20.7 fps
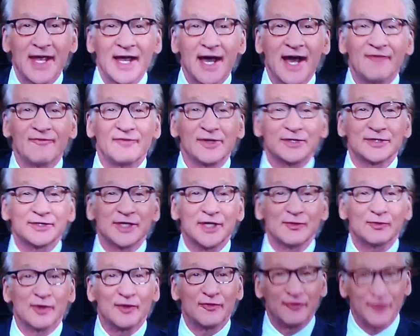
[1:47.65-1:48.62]
They
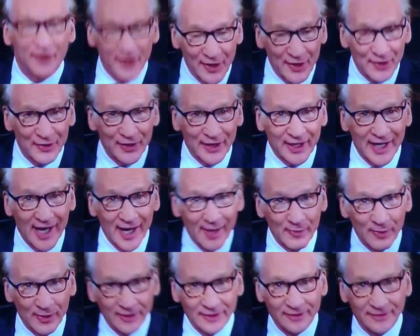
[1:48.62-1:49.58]
obviously revere the
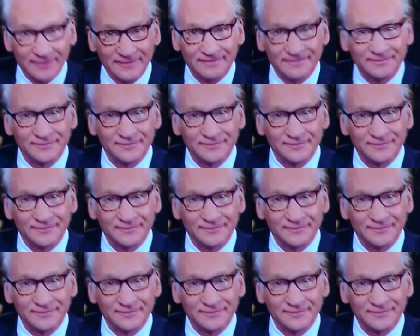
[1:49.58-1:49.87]
Capitol.